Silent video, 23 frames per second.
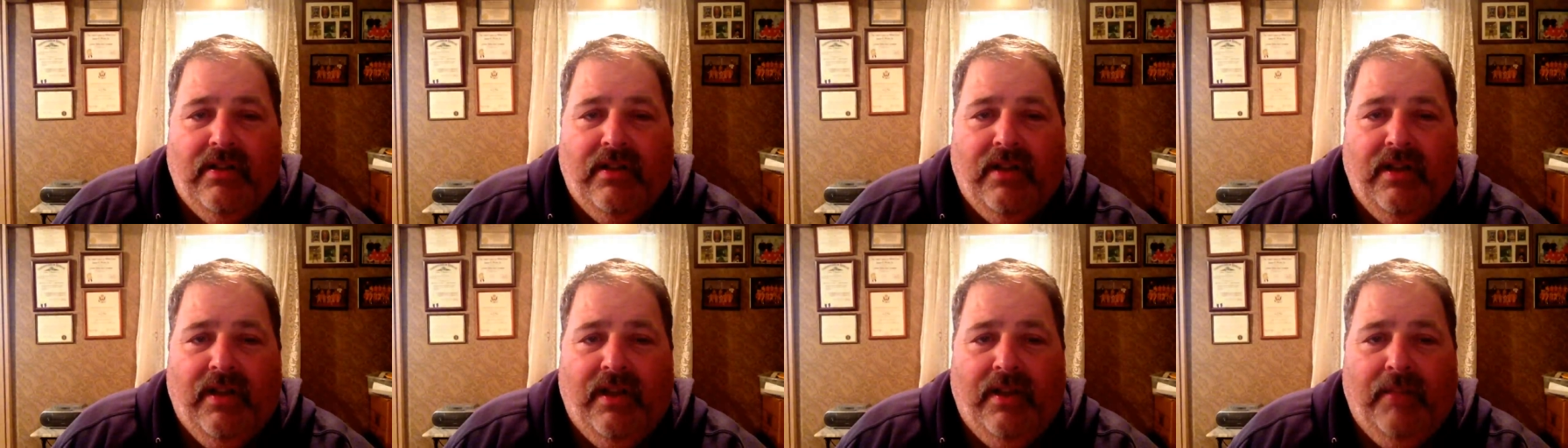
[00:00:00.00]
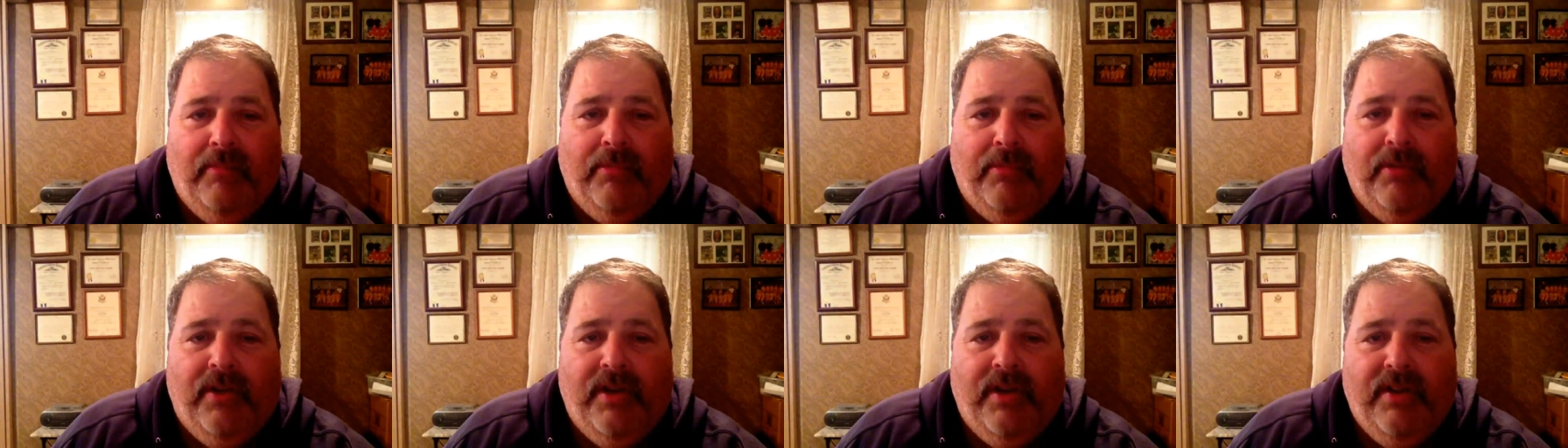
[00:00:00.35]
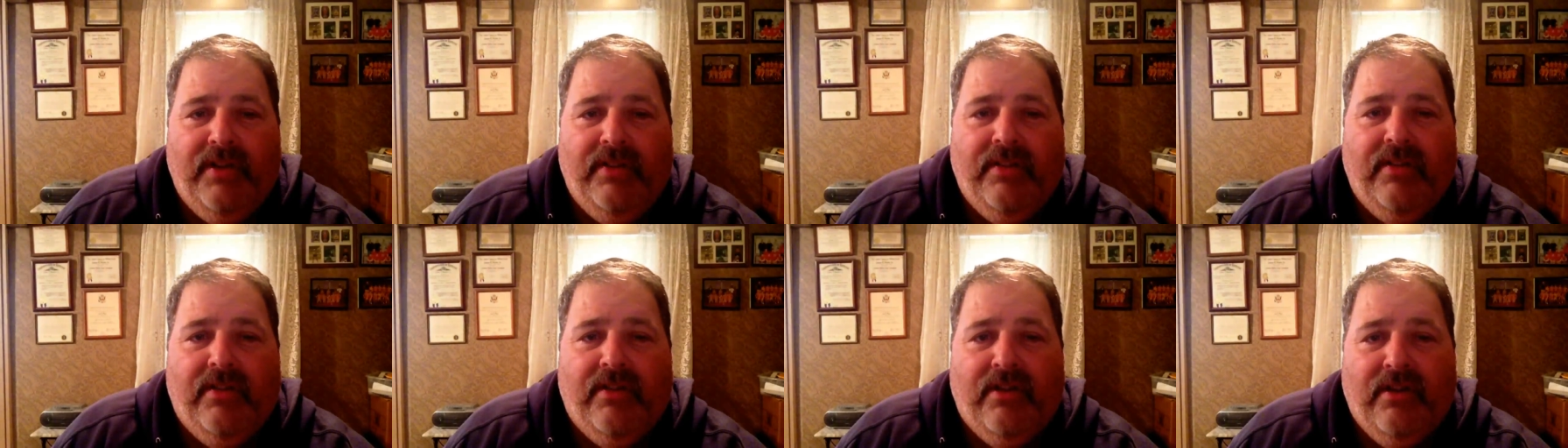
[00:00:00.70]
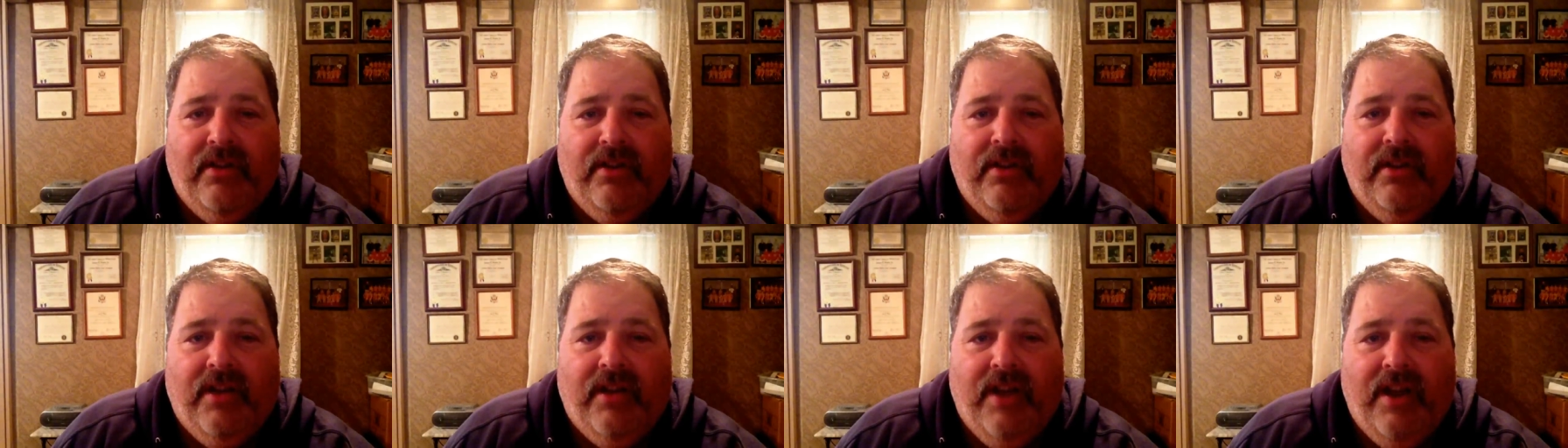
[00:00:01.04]
and breathing our
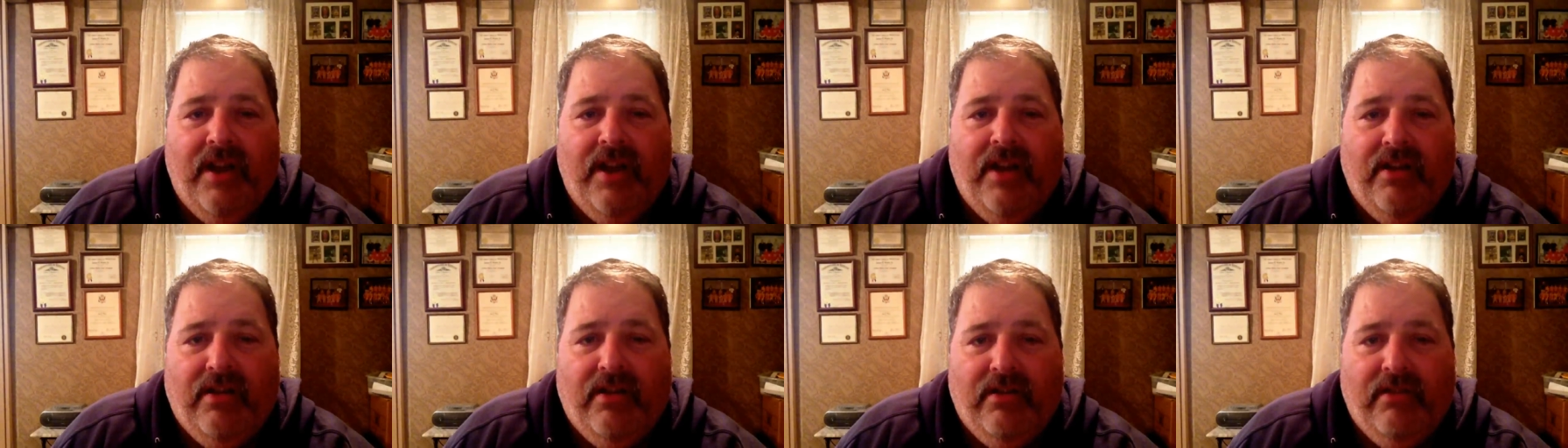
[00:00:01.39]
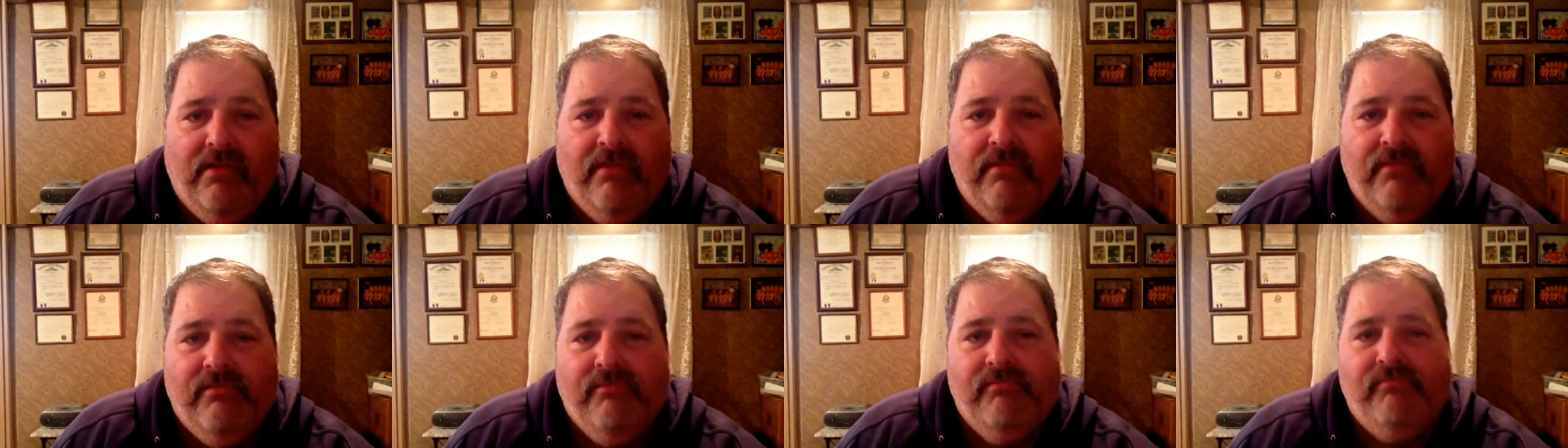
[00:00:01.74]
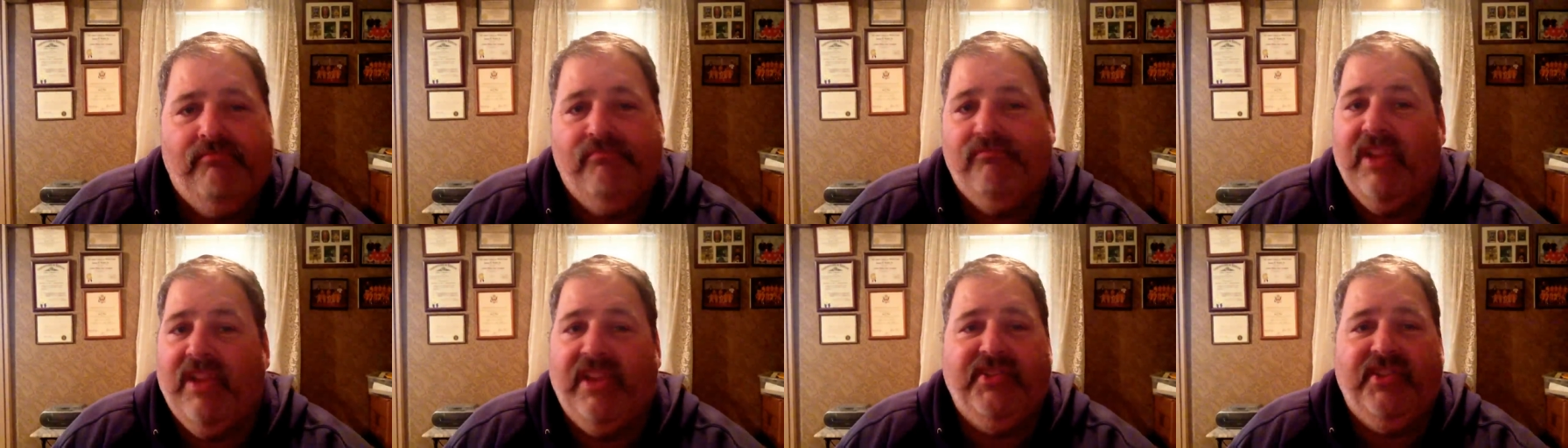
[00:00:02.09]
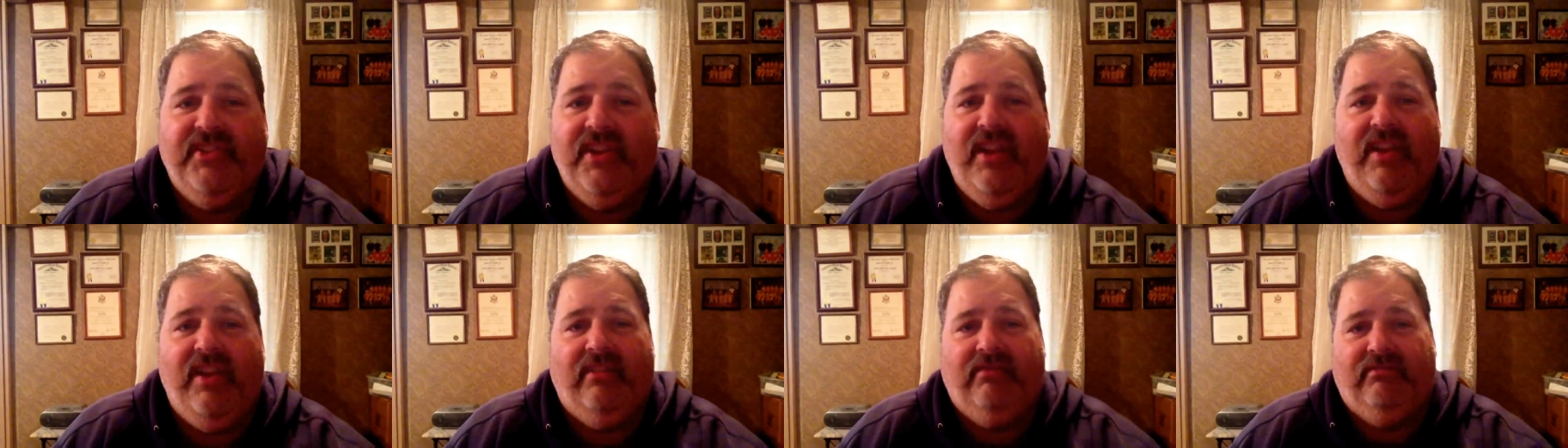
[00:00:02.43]
good air. That's
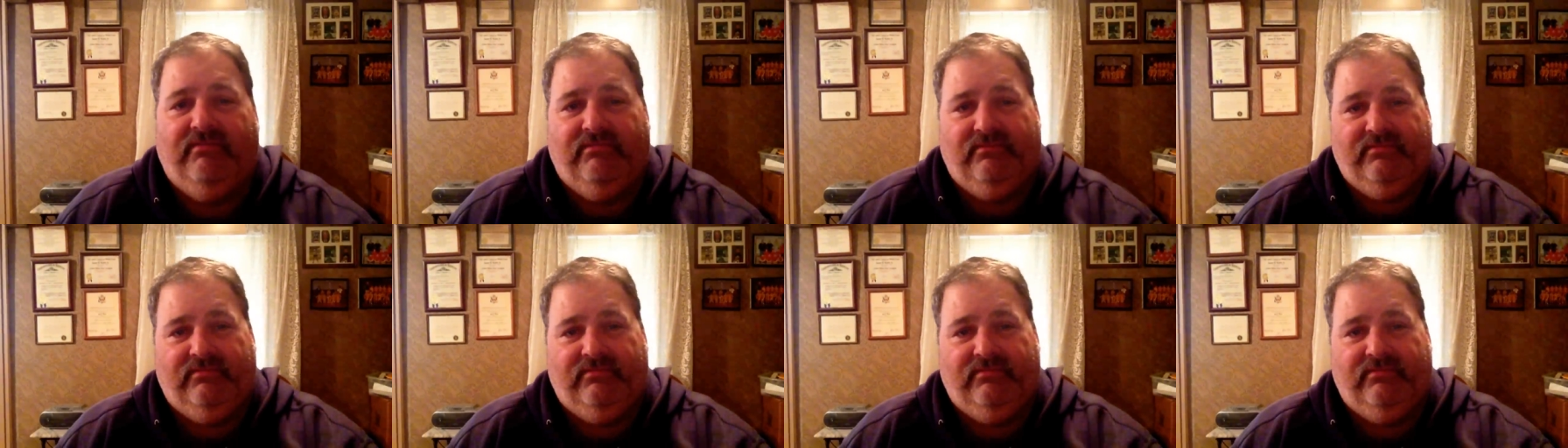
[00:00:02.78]
it.